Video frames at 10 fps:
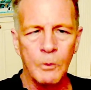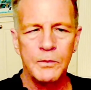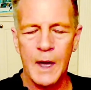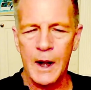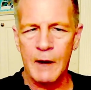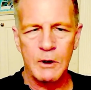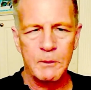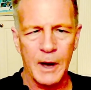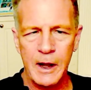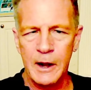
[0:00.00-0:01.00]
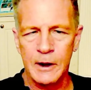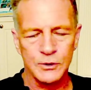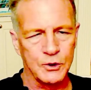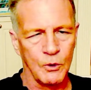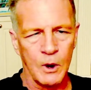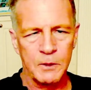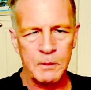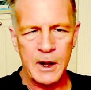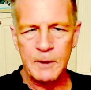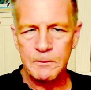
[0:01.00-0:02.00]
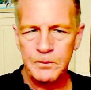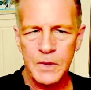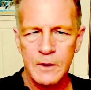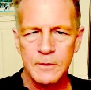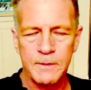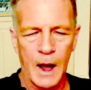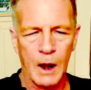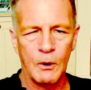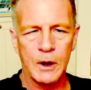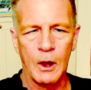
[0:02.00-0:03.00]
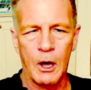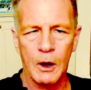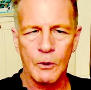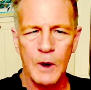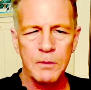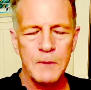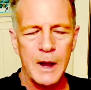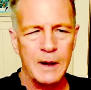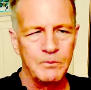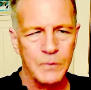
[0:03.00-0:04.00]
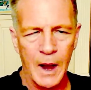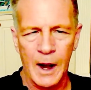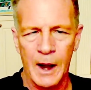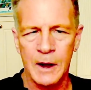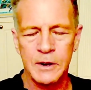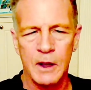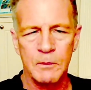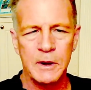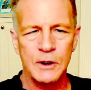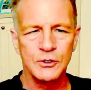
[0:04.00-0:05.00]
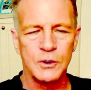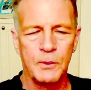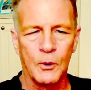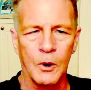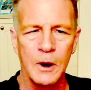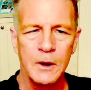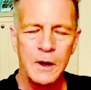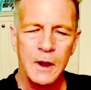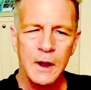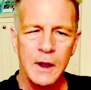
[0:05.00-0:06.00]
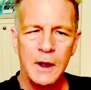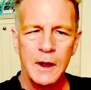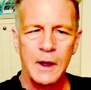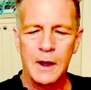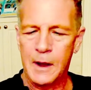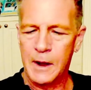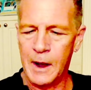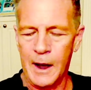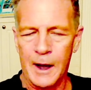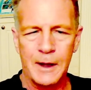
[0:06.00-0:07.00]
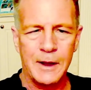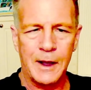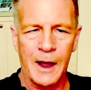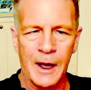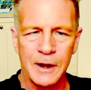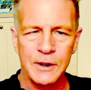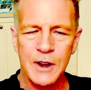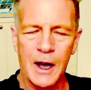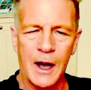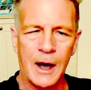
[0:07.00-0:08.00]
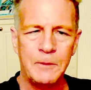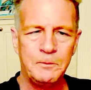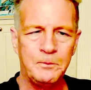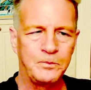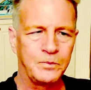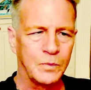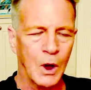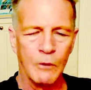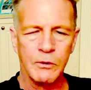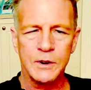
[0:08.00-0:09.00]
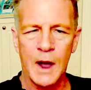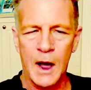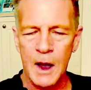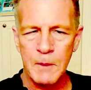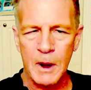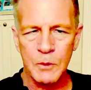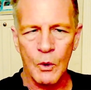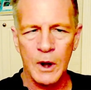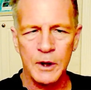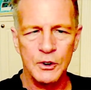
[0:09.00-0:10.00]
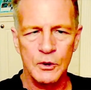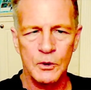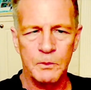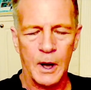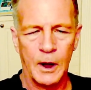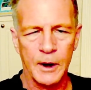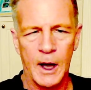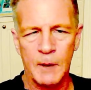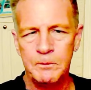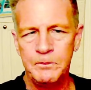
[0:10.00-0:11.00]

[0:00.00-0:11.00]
that everybody is going to be following along with me and give me your support. Over time, I'm going to build up